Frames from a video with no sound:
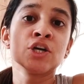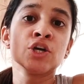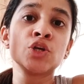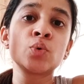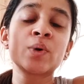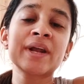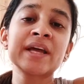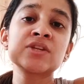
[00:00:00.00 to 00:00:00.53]

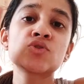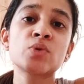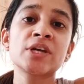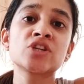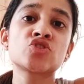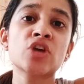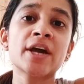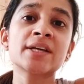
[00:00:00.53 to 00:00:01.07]
you are
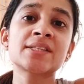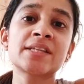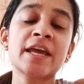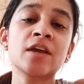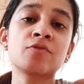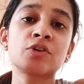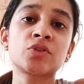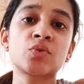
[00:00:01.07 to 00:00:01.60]
entering Czech,
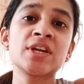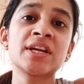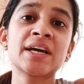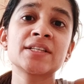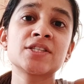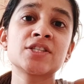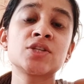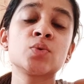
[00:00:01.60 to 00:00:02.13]
staying for 3
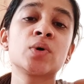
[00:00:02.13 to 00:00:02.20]
nights,